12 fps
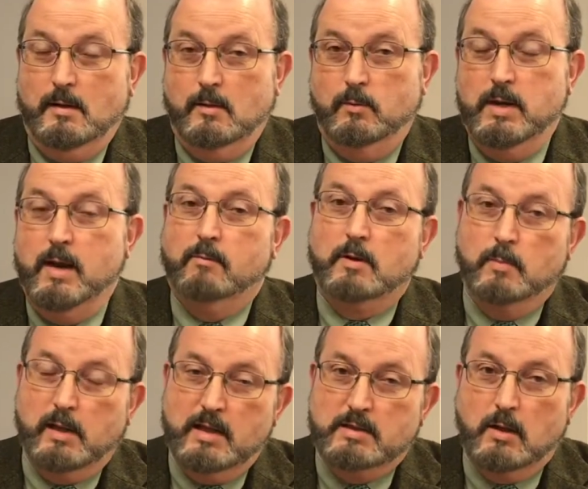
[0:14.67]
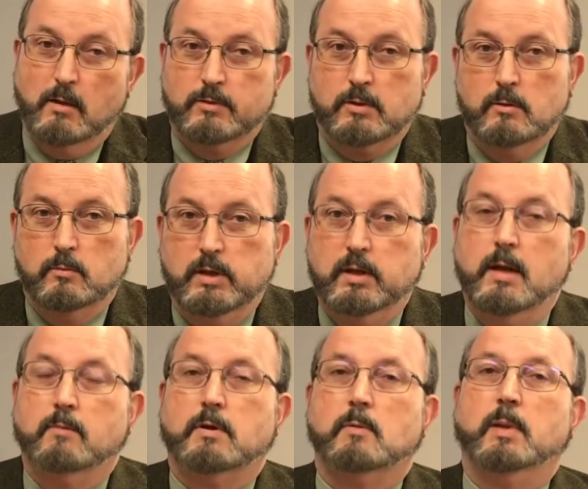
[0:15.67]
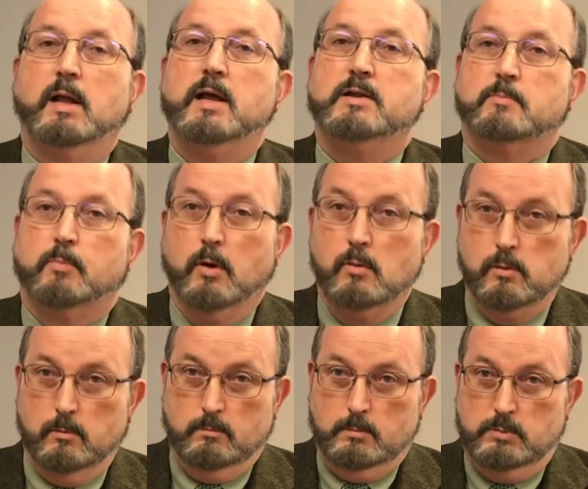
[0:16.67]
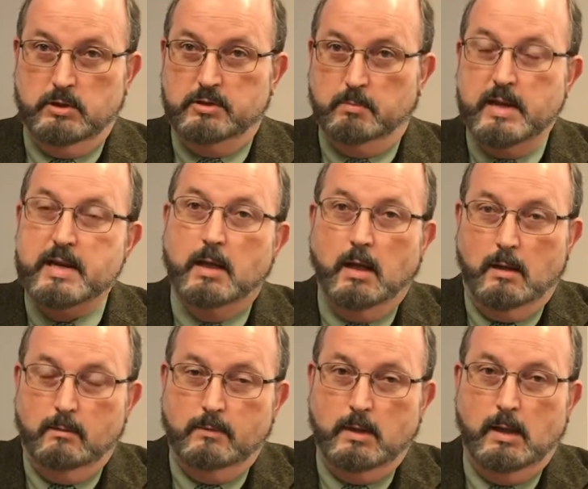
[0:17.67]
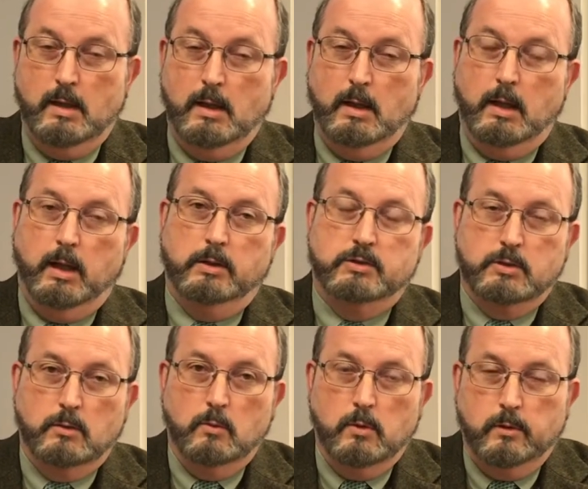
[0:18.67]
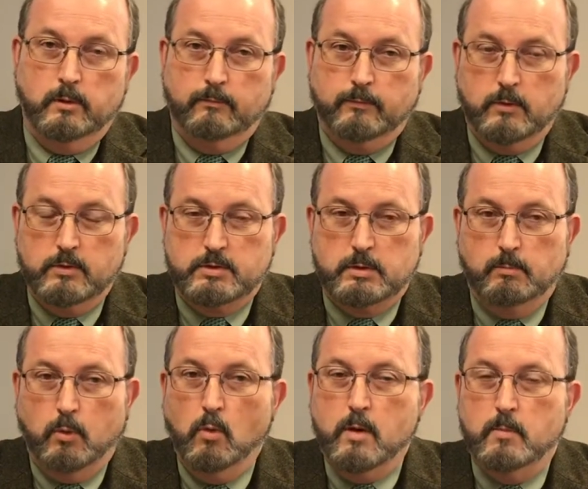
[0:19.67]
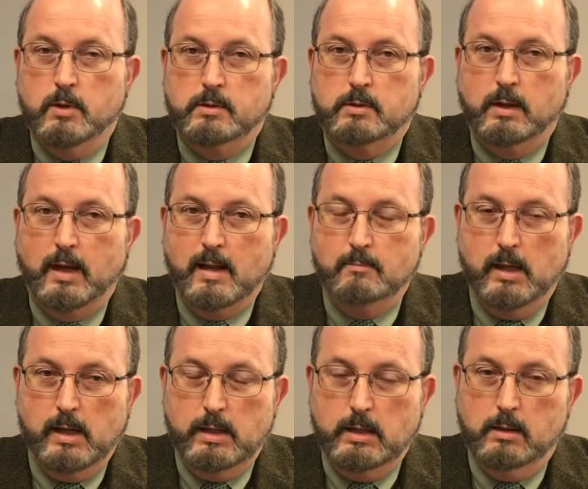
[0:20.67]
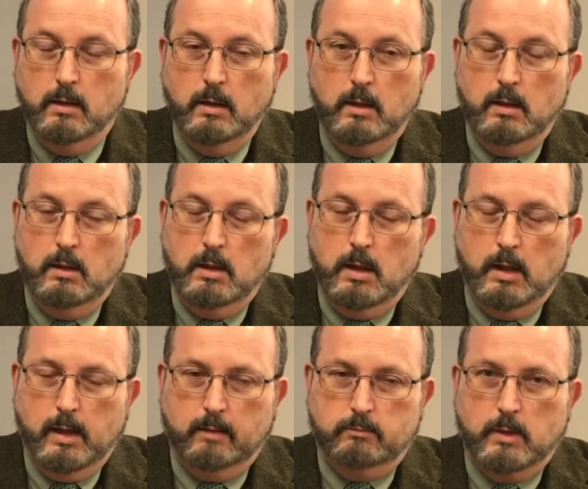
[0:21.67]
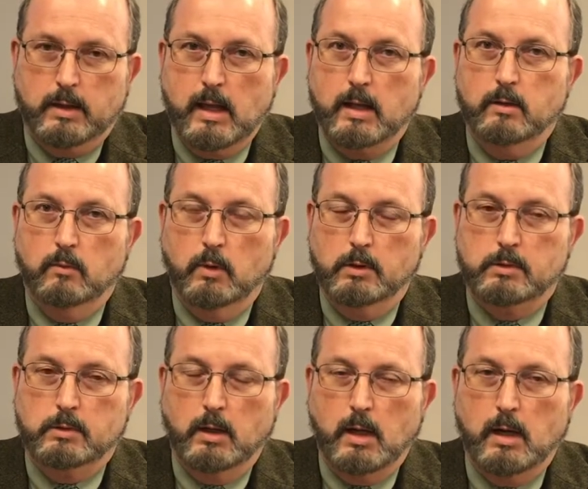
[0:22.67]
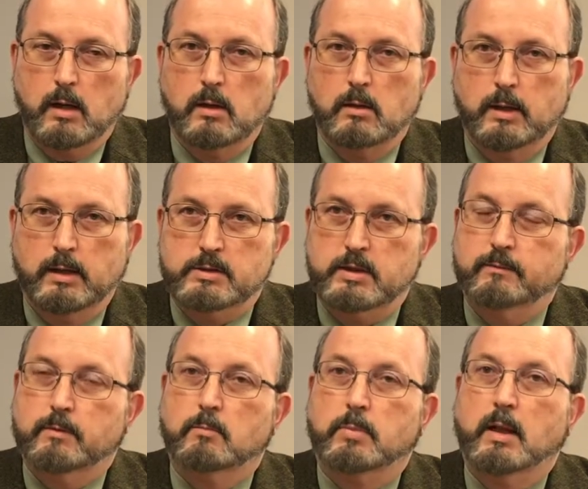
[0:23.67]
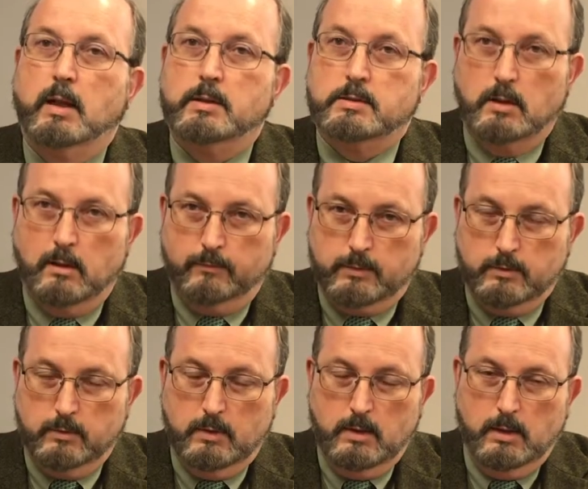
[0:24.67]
We didn't have a compliance officer. We didn't have a compliance program to speak of. And so one of the first appointments that I made after I got here was to hire a chief compliance officer